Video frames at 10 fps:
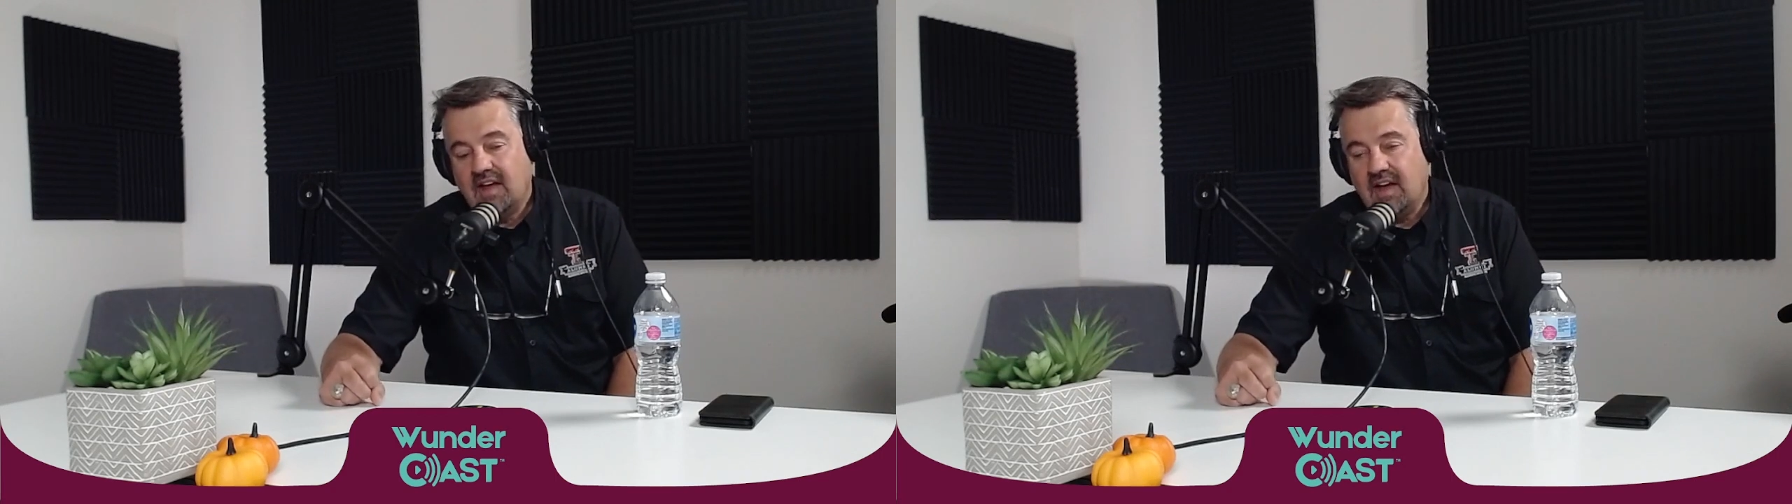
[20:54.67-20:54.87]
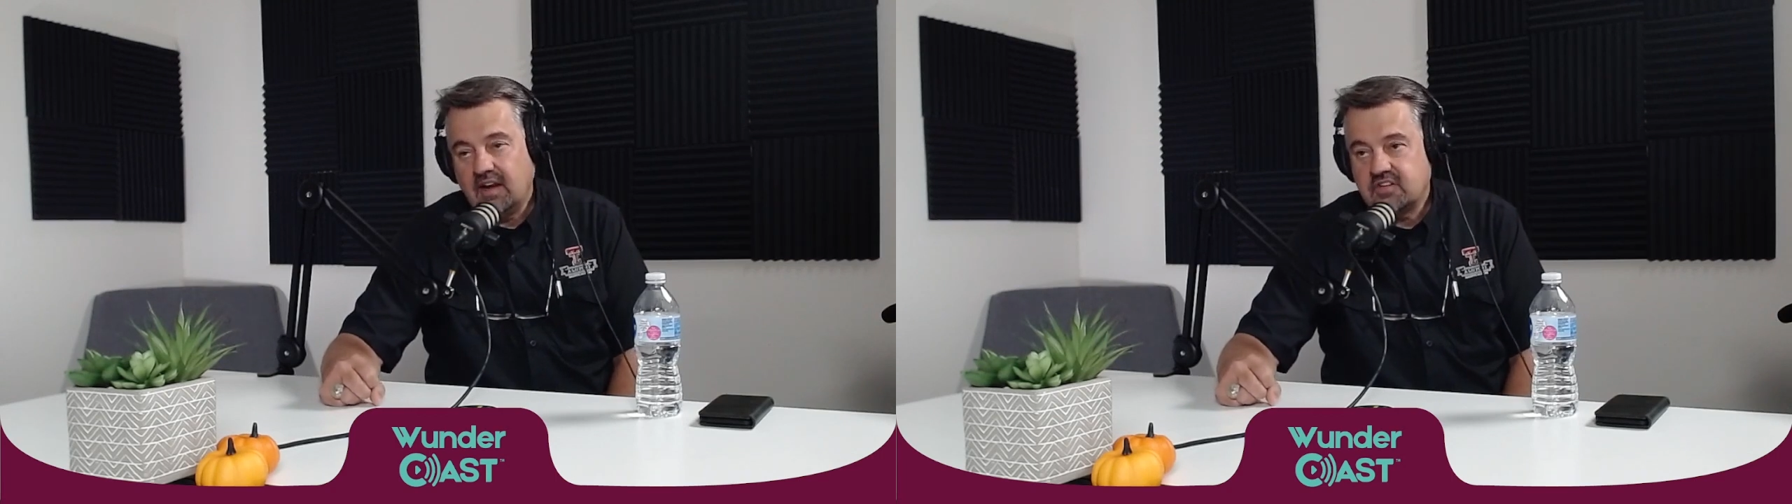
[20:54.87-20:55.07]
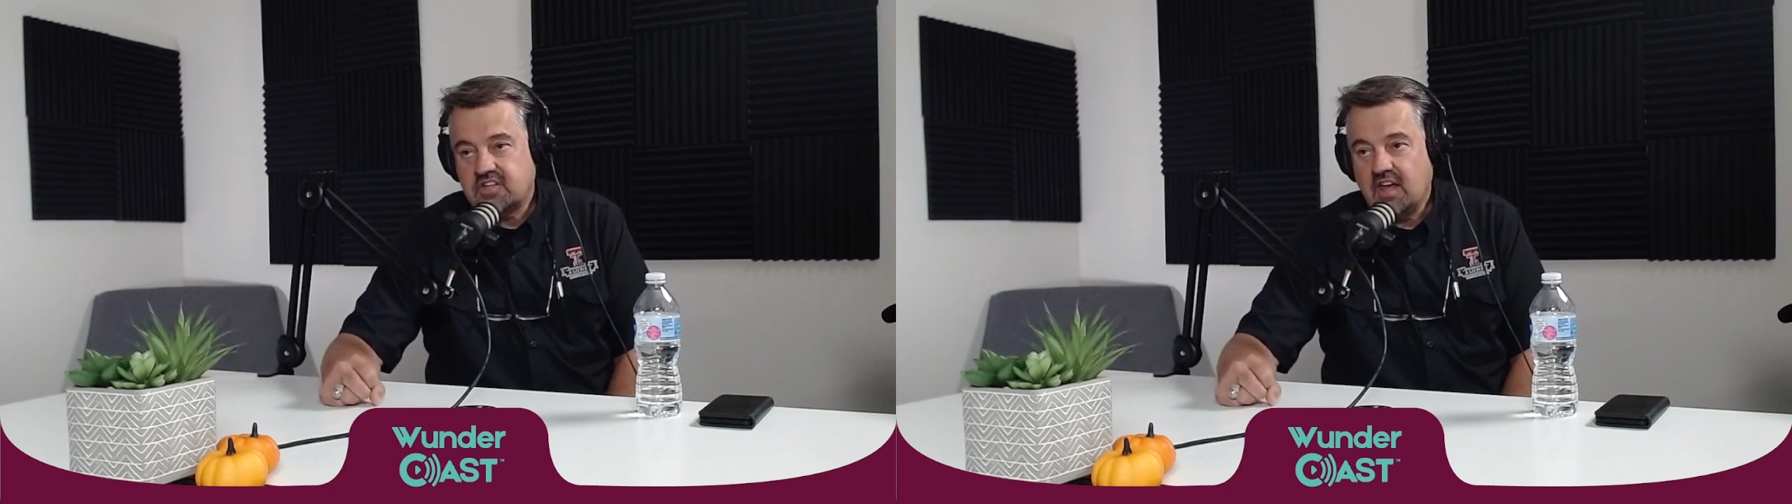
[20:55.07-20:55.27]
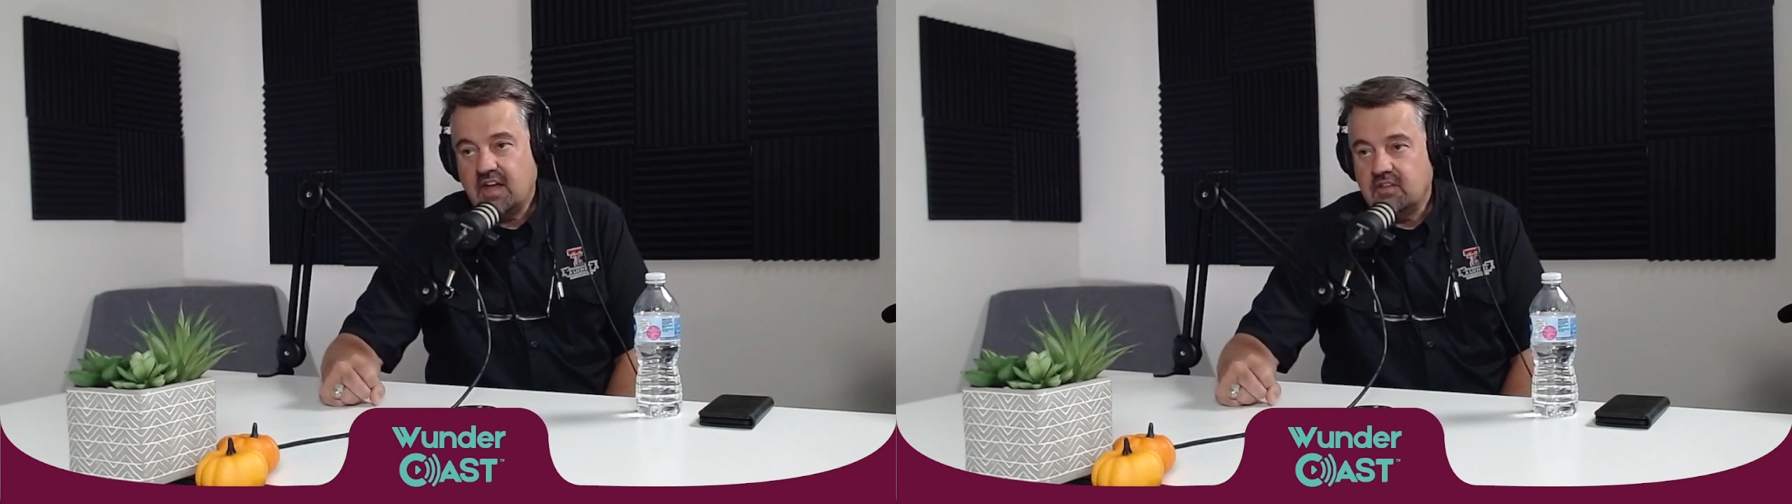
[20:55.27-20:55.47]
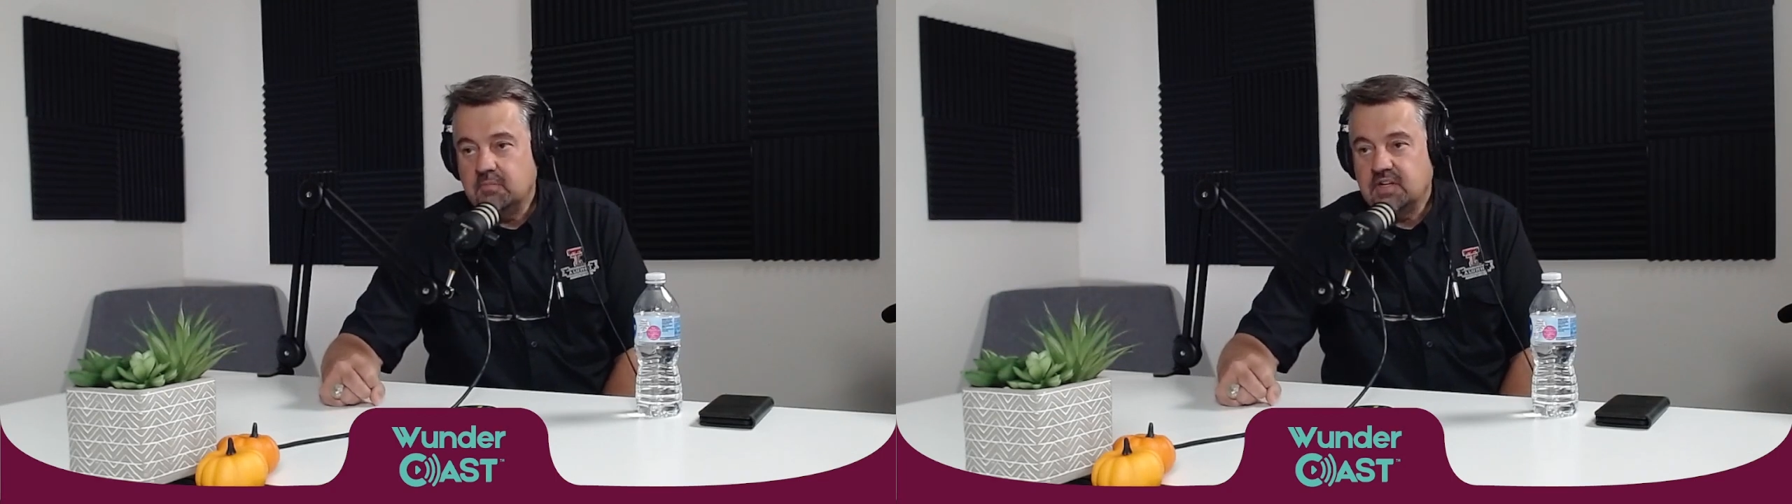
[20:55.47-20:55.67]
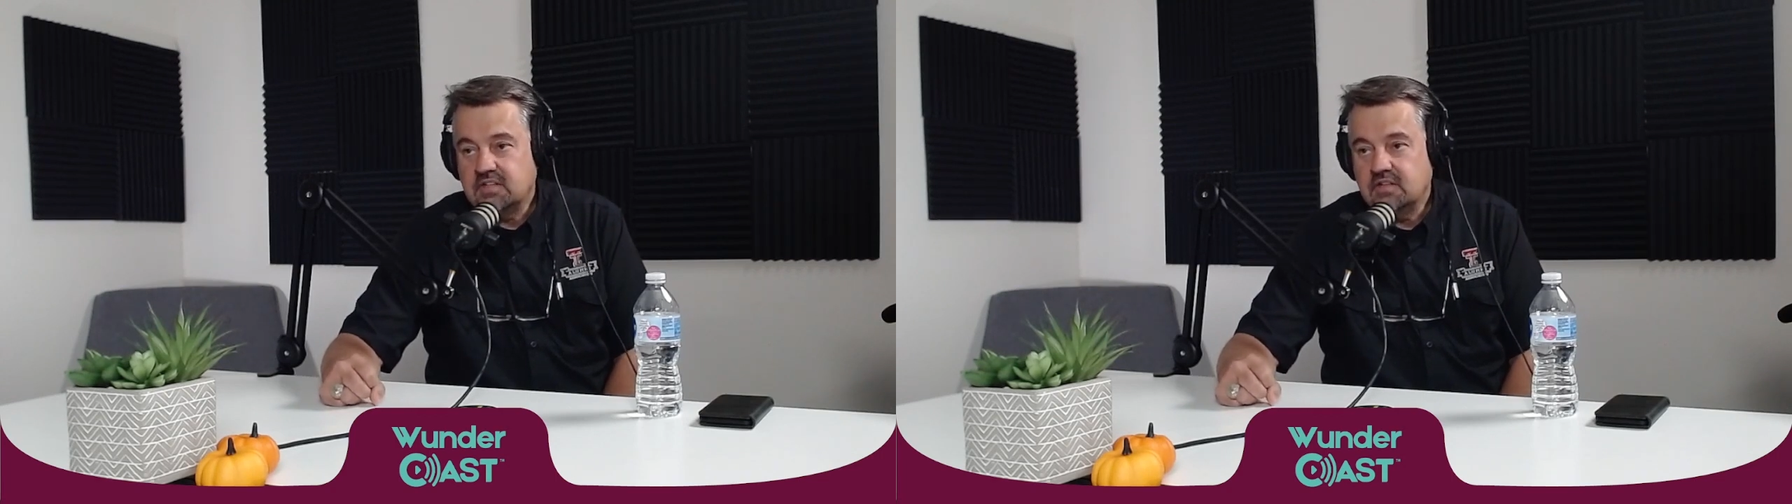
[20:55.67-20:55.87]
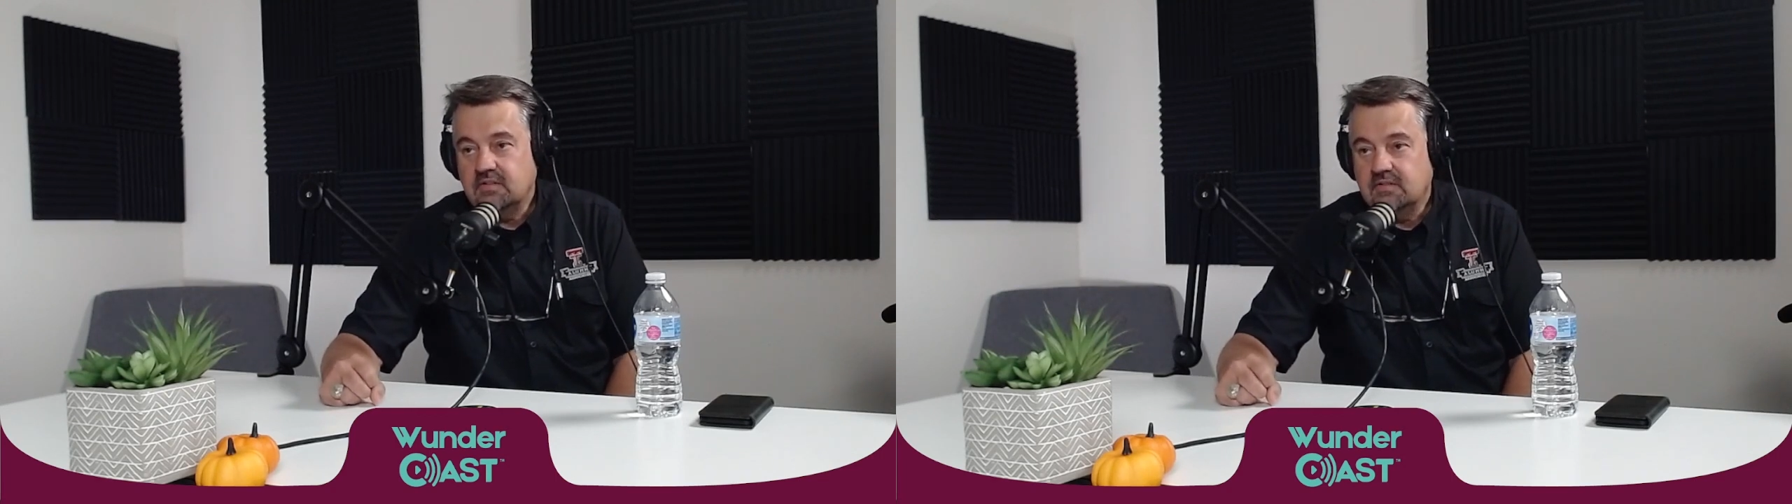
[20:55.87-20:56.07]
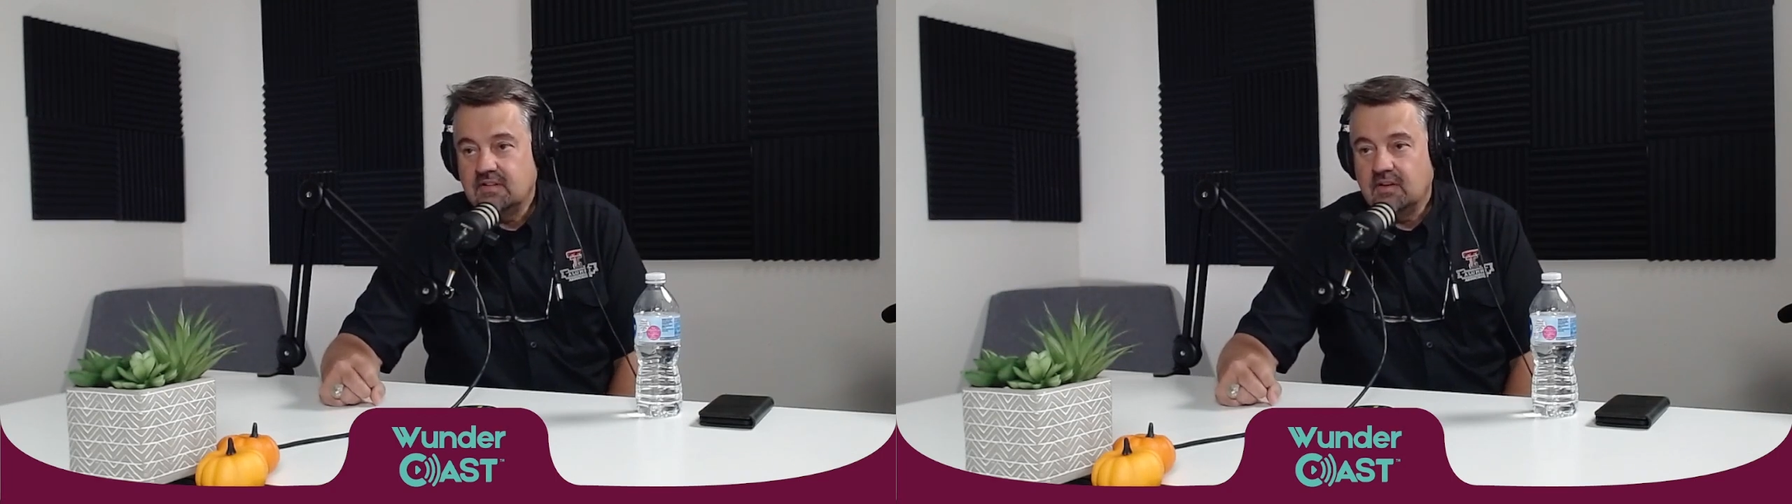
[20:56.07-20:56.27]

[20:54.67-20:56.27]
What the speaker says: out of the shadow of the Big Two.